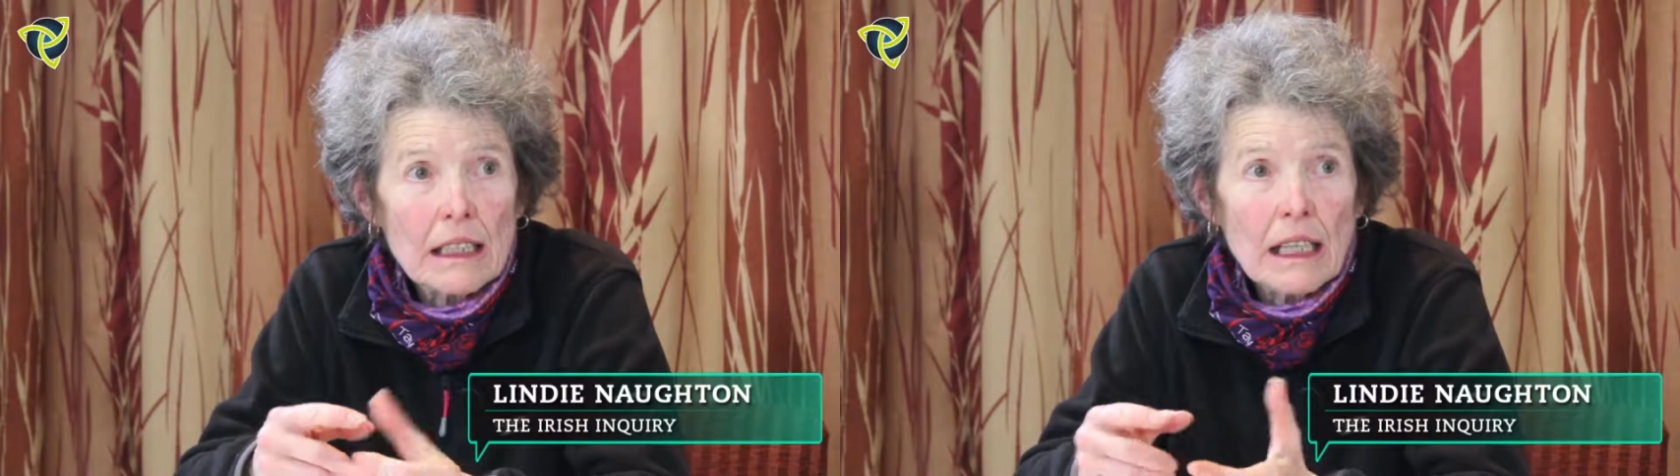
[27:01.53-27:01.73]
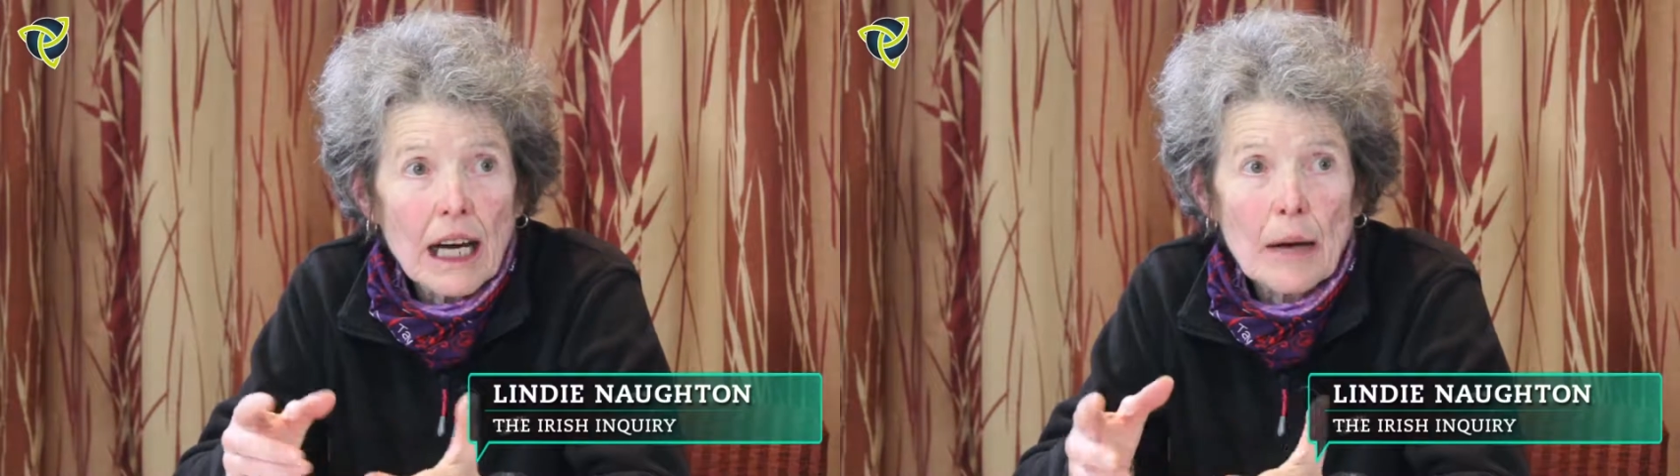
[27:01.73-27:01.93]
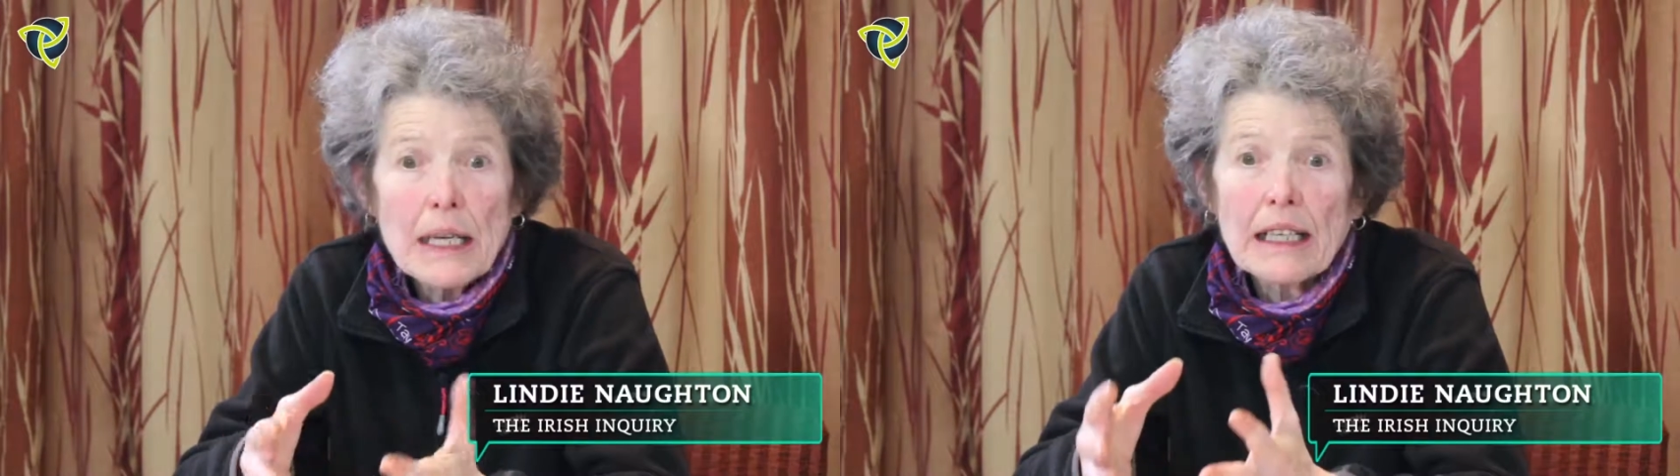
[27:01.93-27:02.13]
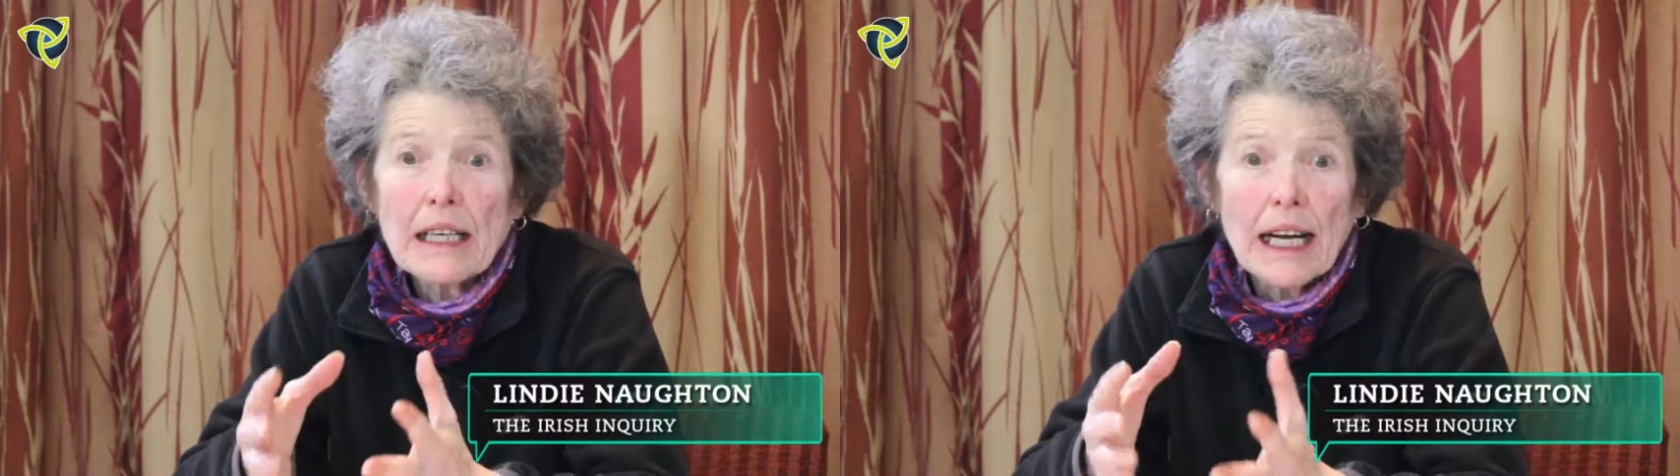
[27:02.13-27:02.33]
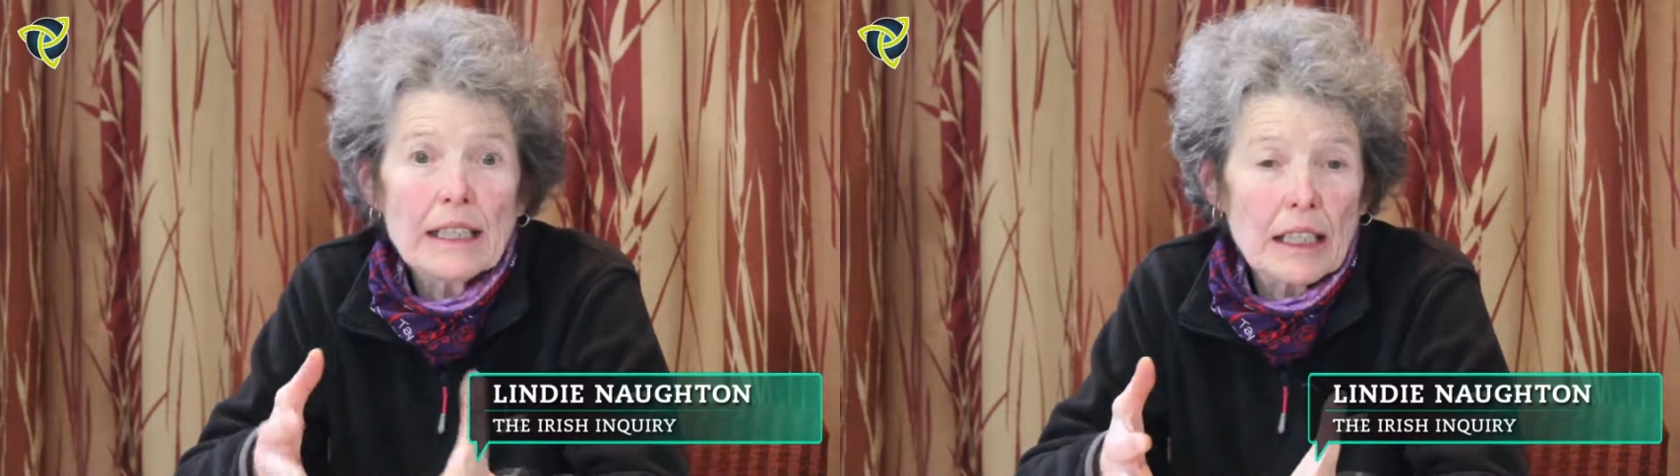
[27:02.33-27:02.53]
I mean,
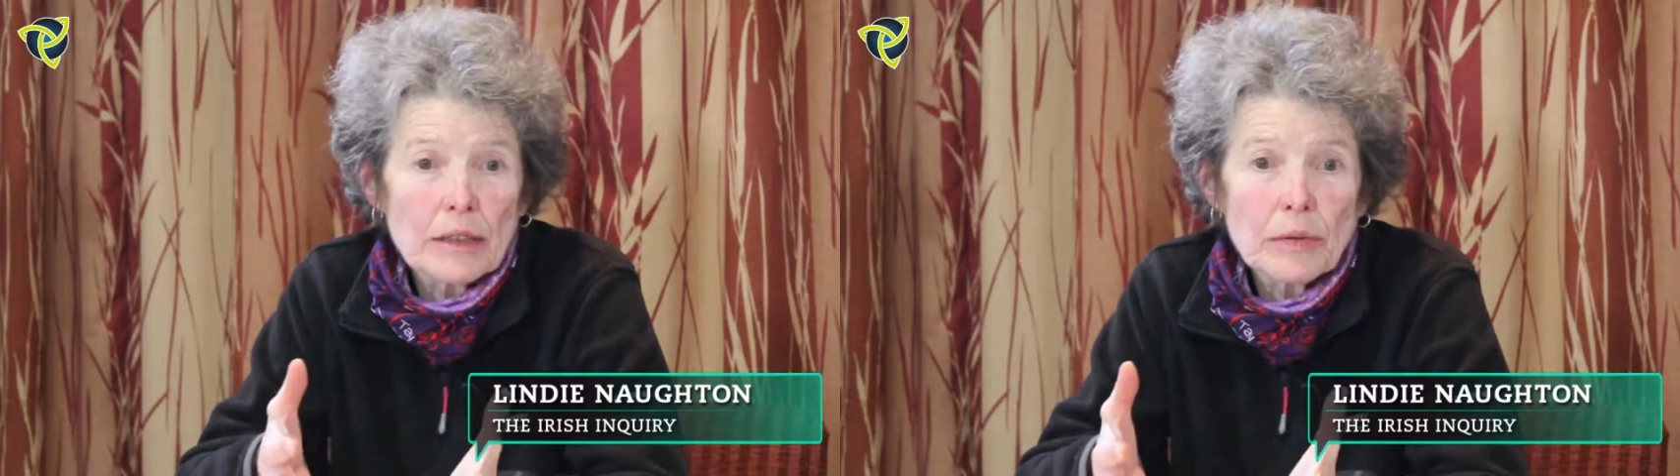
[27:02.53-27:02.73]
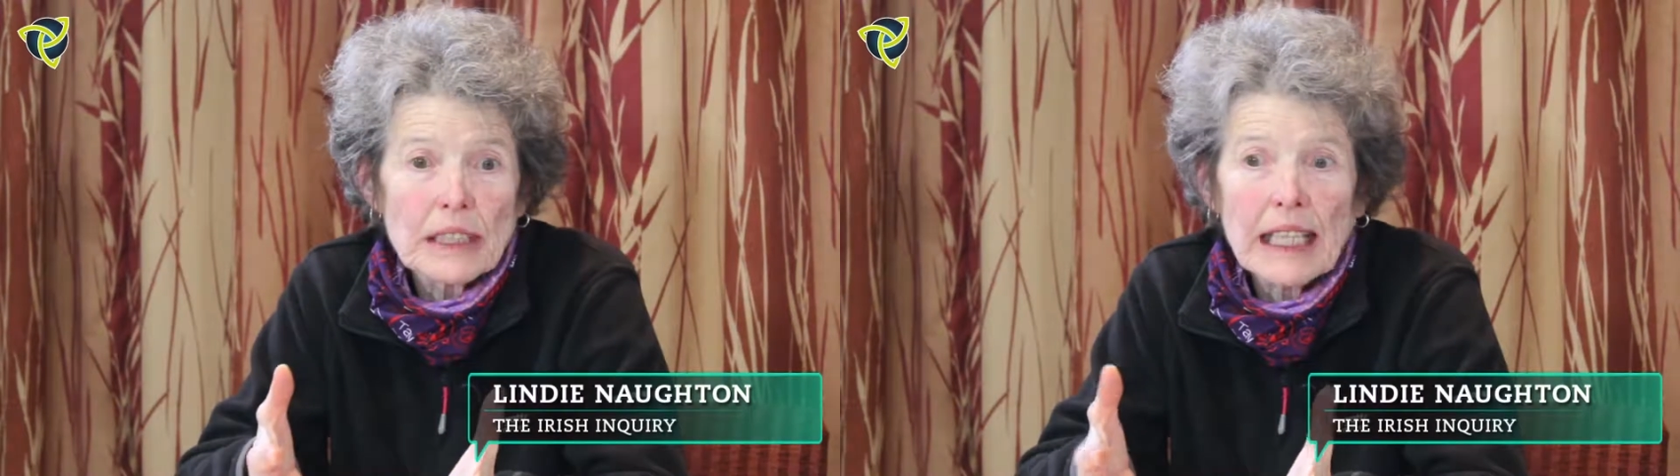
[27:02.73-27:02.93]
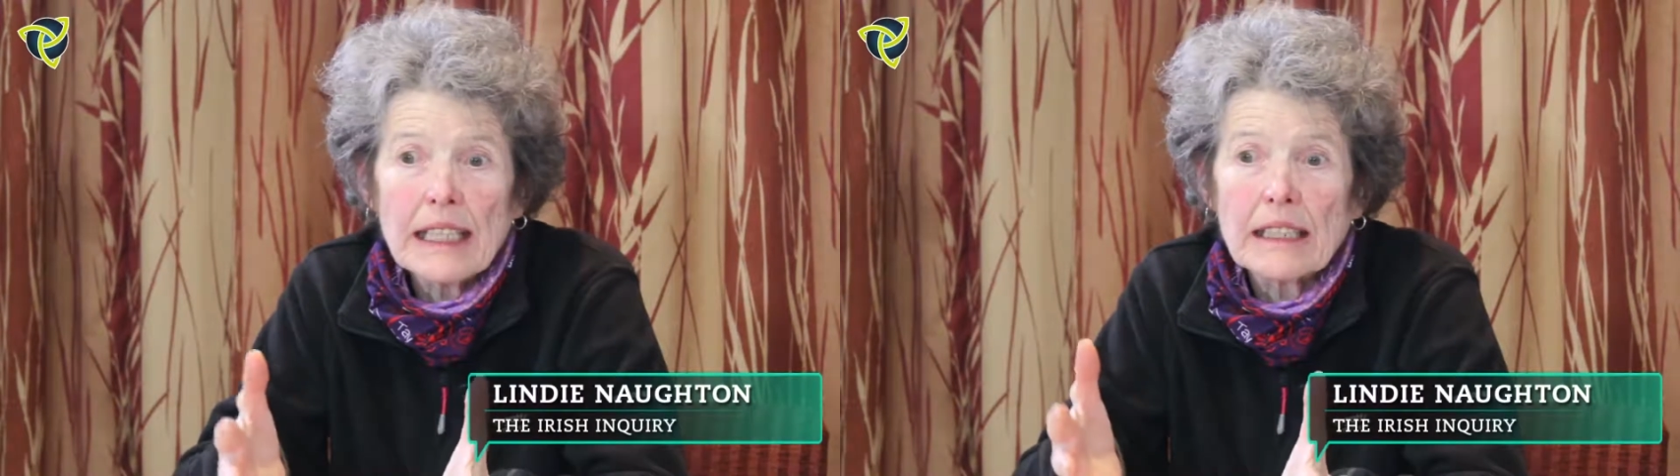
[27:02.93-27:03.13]
and as we're saying,